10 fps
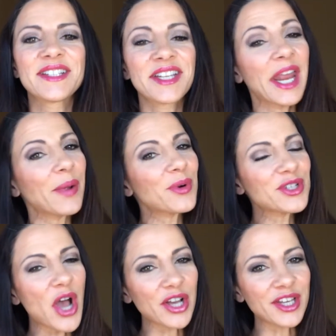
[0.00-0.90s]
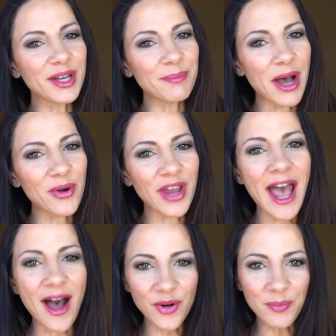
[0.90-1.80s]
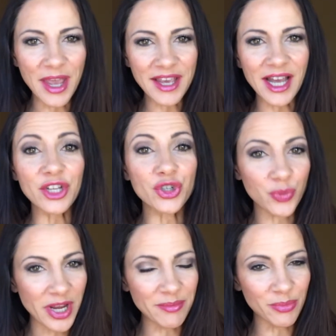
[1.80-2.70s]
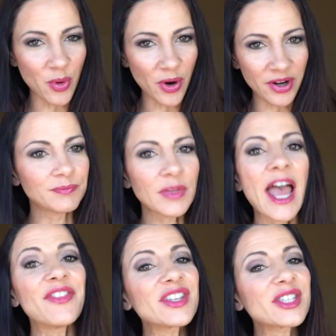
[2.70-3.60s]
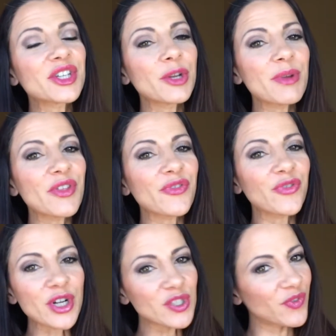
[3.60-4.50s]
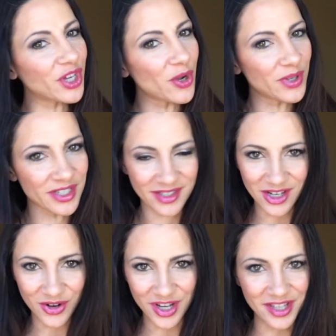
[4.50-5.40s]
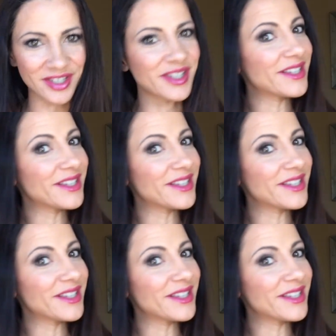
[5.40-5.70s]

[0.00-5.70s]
Today we're talking about how to make a dream board, and this is going to be the first video in a series.